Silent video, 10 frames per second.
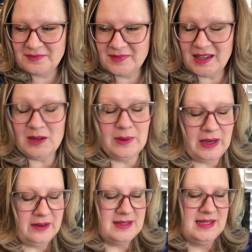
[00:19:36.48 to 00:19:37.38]
Anyway,
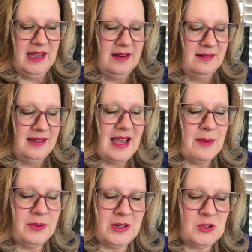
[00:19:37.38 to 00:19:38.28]
here it is again. Yeah,
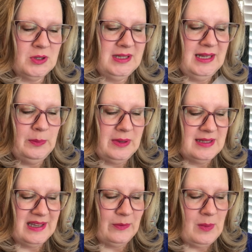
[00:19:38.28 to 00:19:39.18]
I'm pretty sure I did
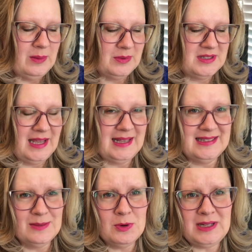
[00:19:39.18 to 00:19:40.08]
because I remember saying
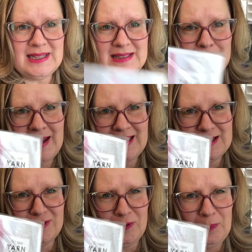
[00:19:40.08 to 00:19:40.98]
someone needs to make
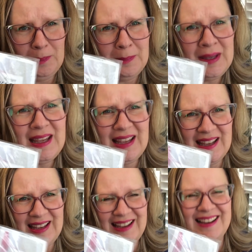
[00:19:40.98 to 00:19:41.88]
this for
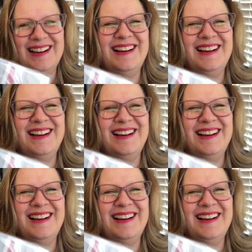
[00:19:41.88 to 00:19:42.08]
me.